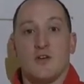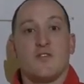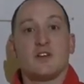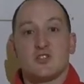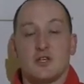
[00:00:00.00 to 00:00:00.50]

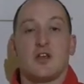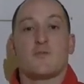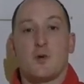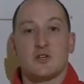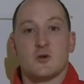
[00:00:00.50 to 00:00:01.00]
eventually
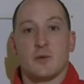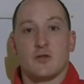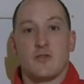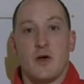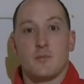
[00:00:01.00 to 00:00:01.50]
enough pressure
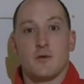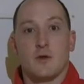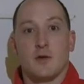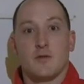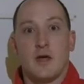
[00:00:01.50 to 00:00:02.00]
builds up
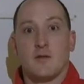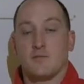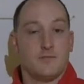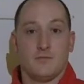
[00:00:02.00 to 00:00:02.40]
that